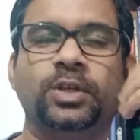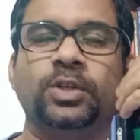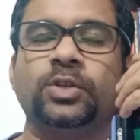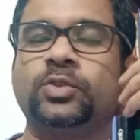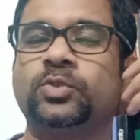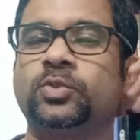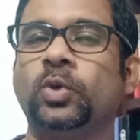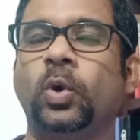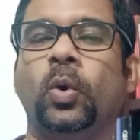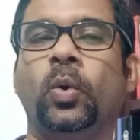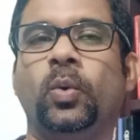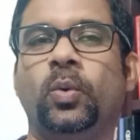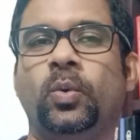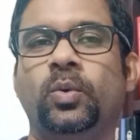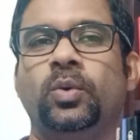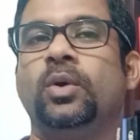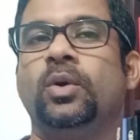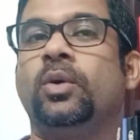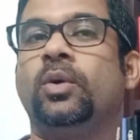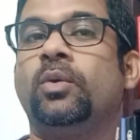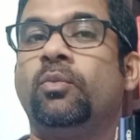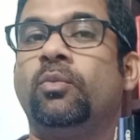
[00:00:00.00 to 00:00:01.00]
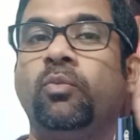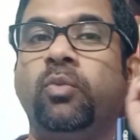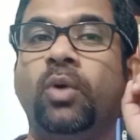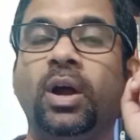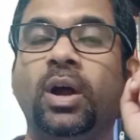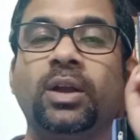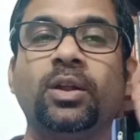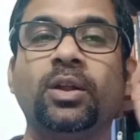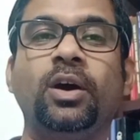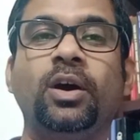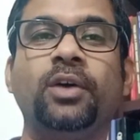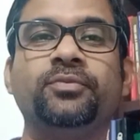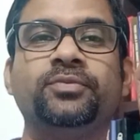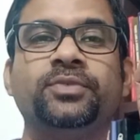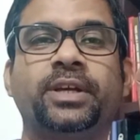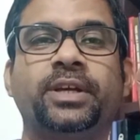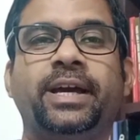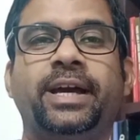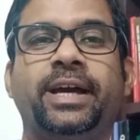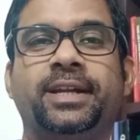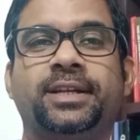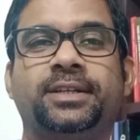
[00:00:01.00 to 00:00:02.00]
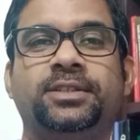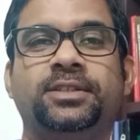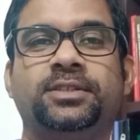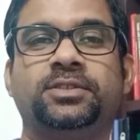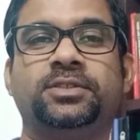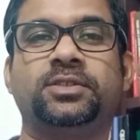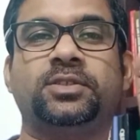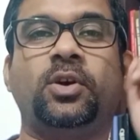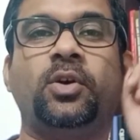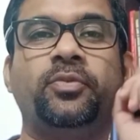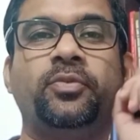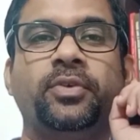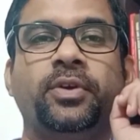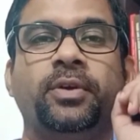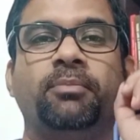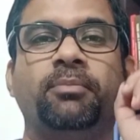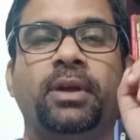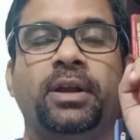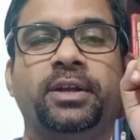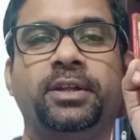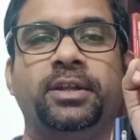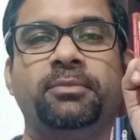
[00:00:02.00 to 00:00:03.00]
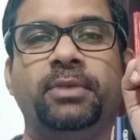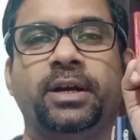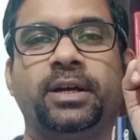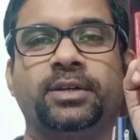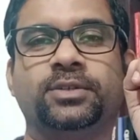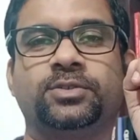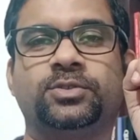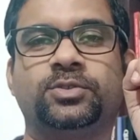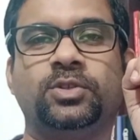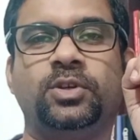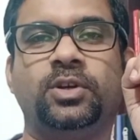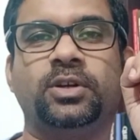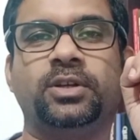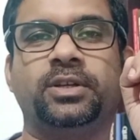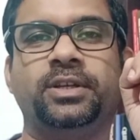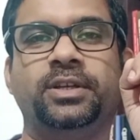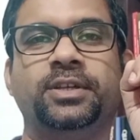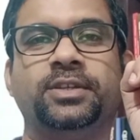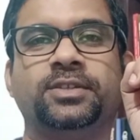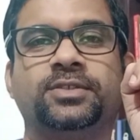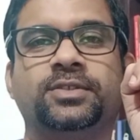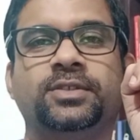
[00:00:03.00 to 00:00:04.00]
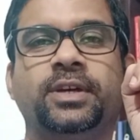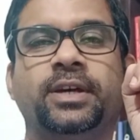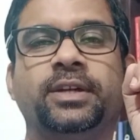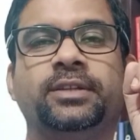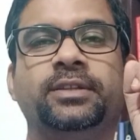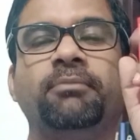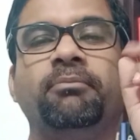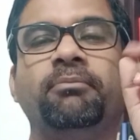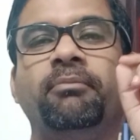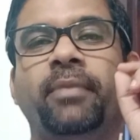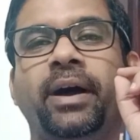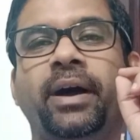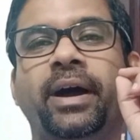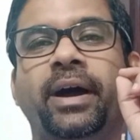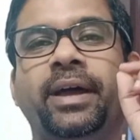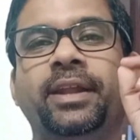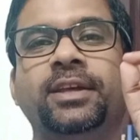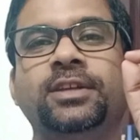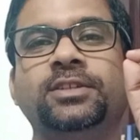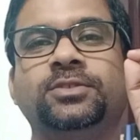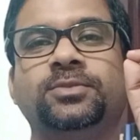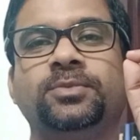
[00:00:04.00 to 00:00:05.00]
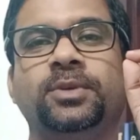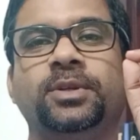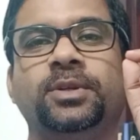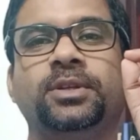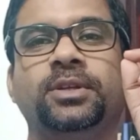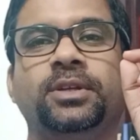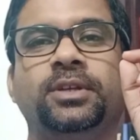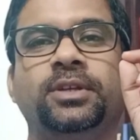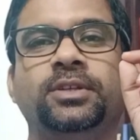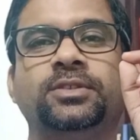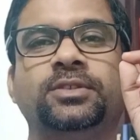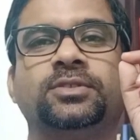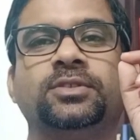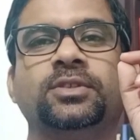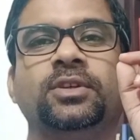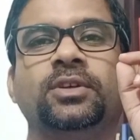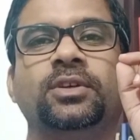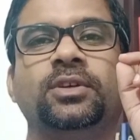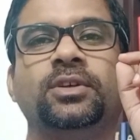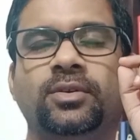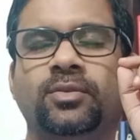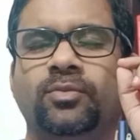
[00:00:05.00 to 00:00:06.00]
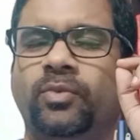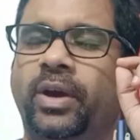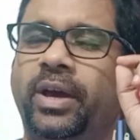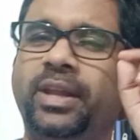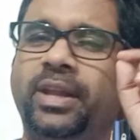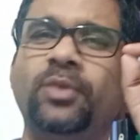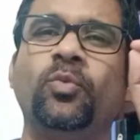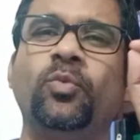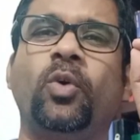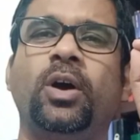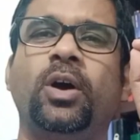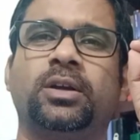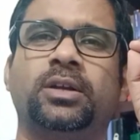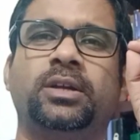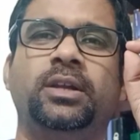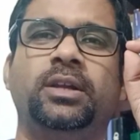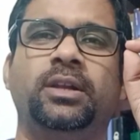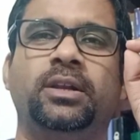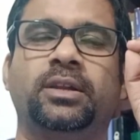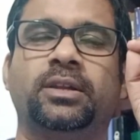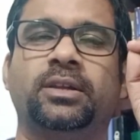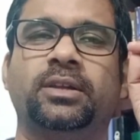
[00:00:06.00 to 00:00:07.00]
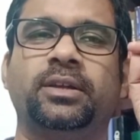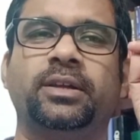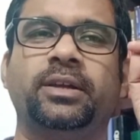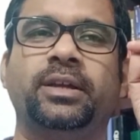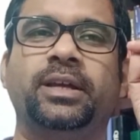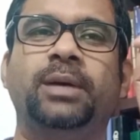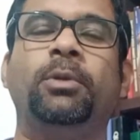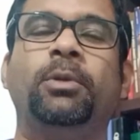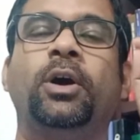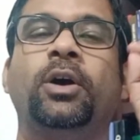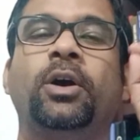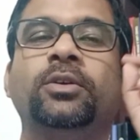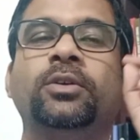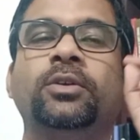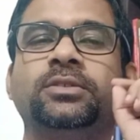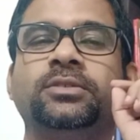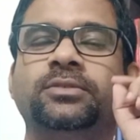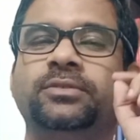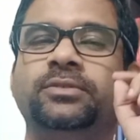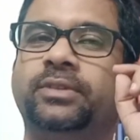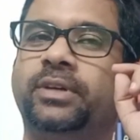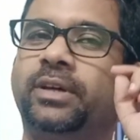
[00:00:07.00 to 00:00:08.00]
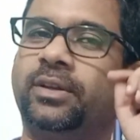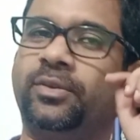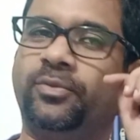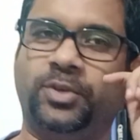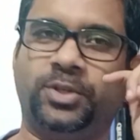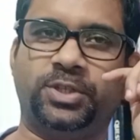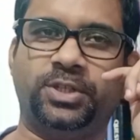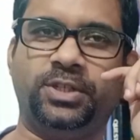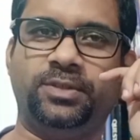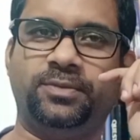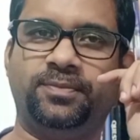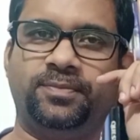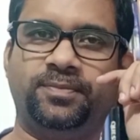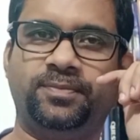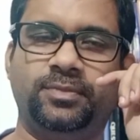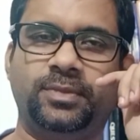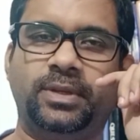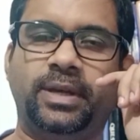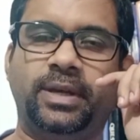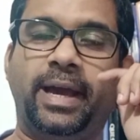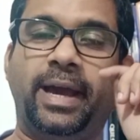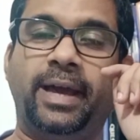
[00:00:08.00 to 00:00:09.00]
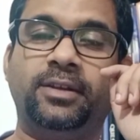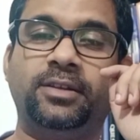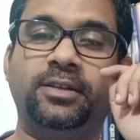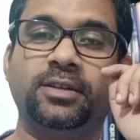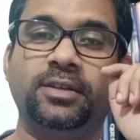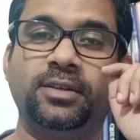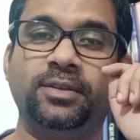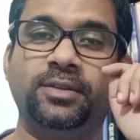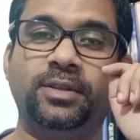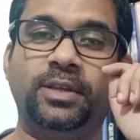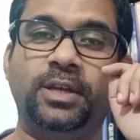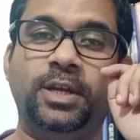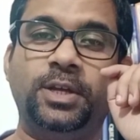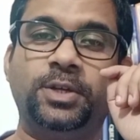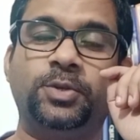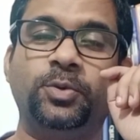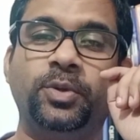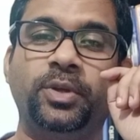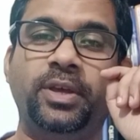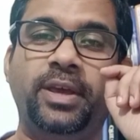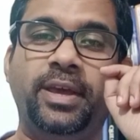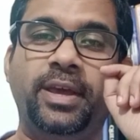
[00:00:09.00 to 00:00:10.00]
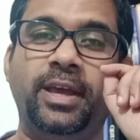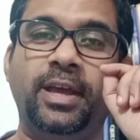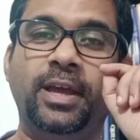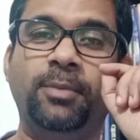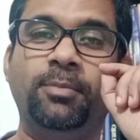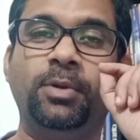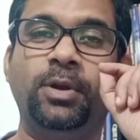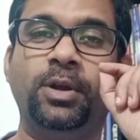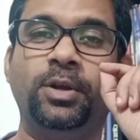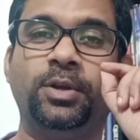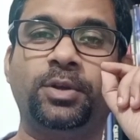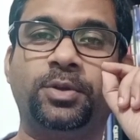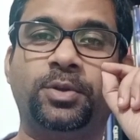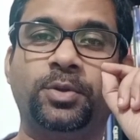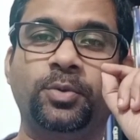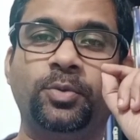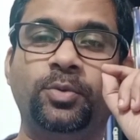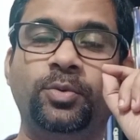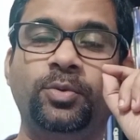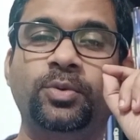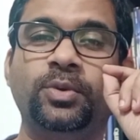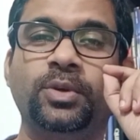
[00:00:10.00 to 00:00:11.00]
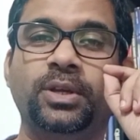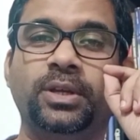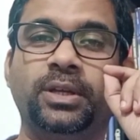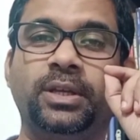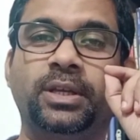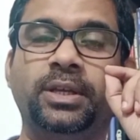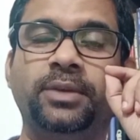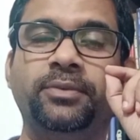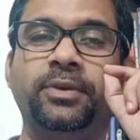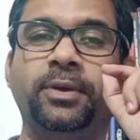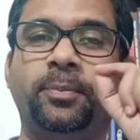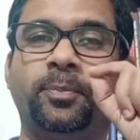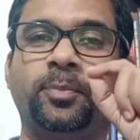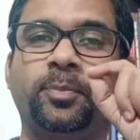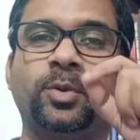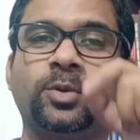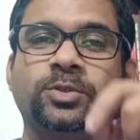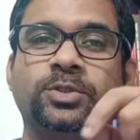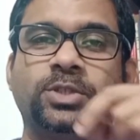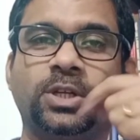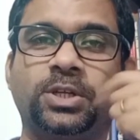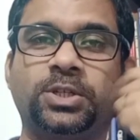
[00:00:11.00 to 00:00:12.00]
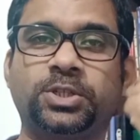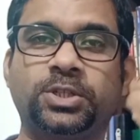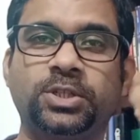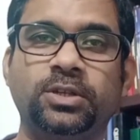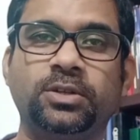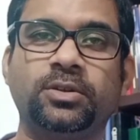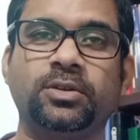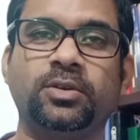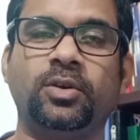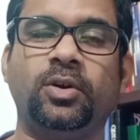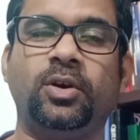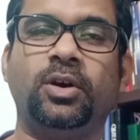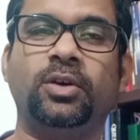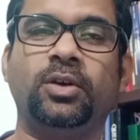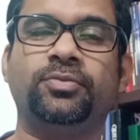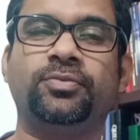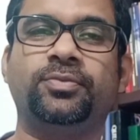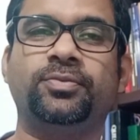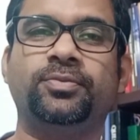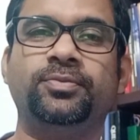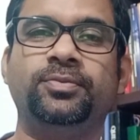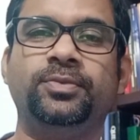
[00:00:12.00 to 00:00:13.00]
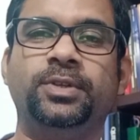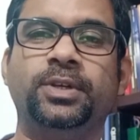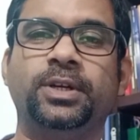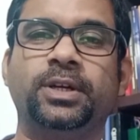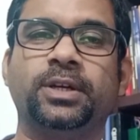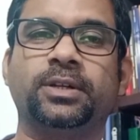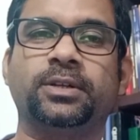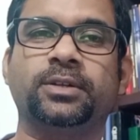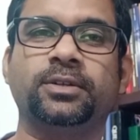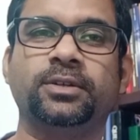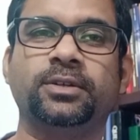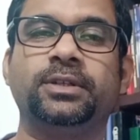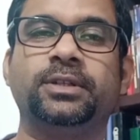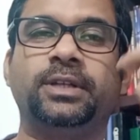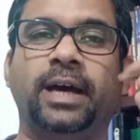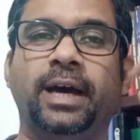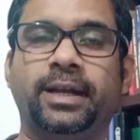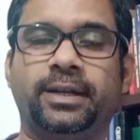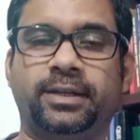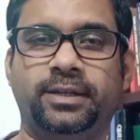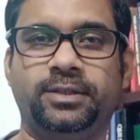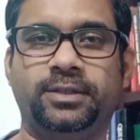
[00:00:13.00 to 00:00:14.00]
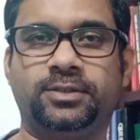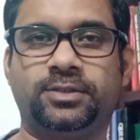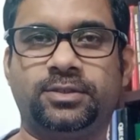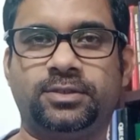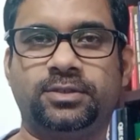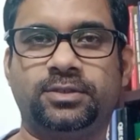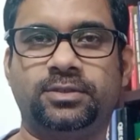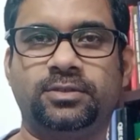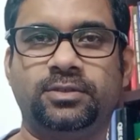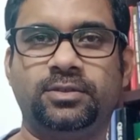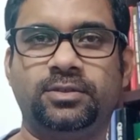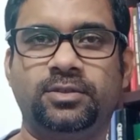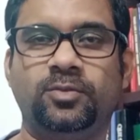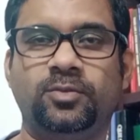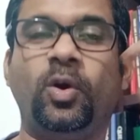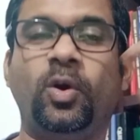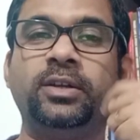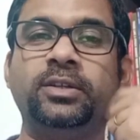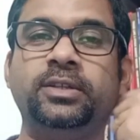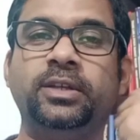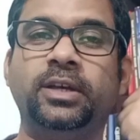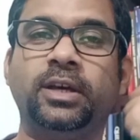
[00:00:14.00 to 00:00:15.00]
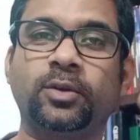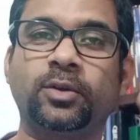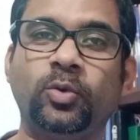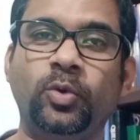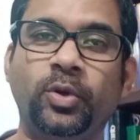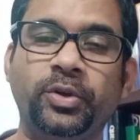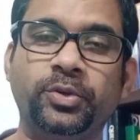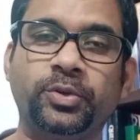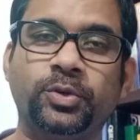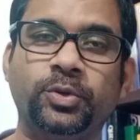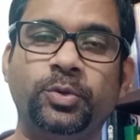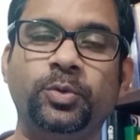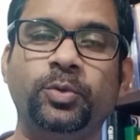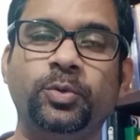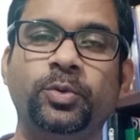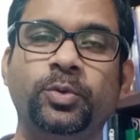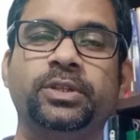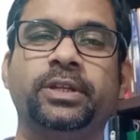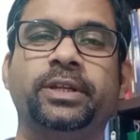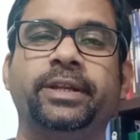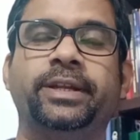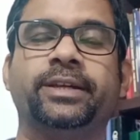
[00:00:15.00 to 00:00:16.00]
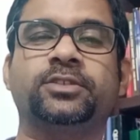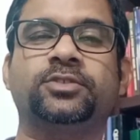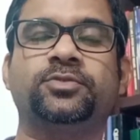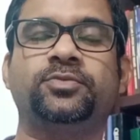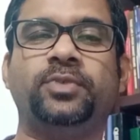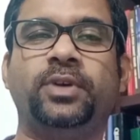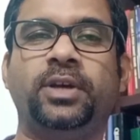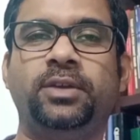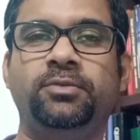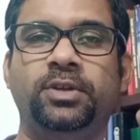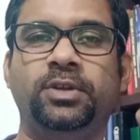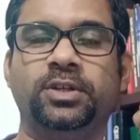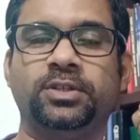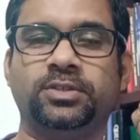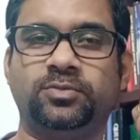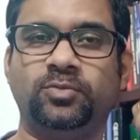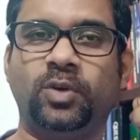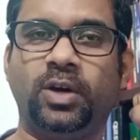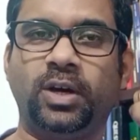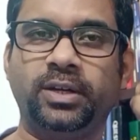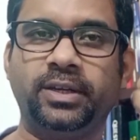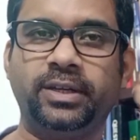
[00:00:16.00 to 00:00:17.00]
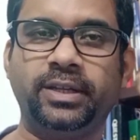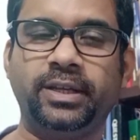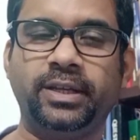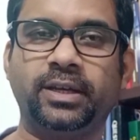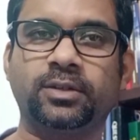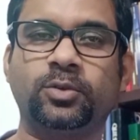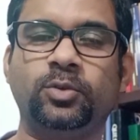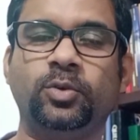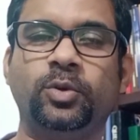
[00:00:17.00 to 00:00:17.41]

So one of the characteristics of a multi-bagger stock is that the management is very vocal about their vision, and they should be able to give a projection of their targets, what they are going to do in the next 5 years, what they are